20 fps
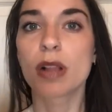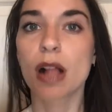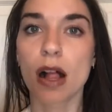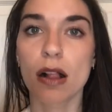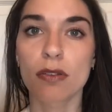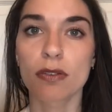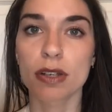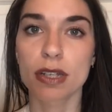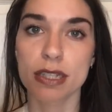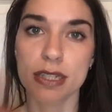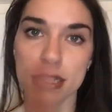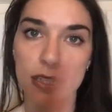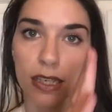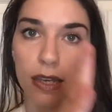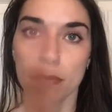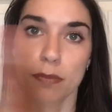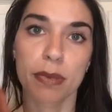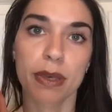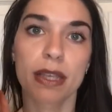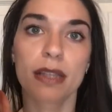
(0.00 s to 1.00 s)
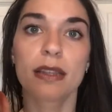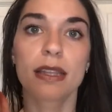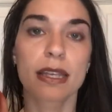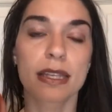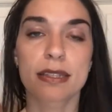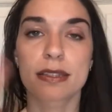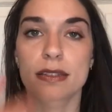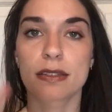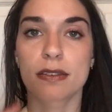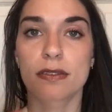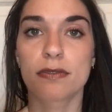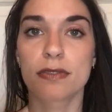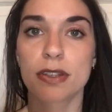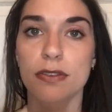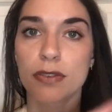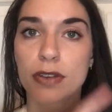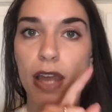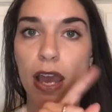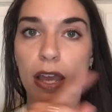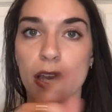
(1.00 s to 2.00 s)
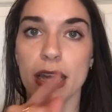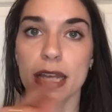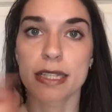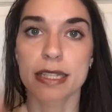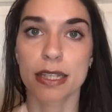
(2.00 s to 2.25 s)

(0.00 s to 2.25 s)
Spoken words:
already see a big list of different icons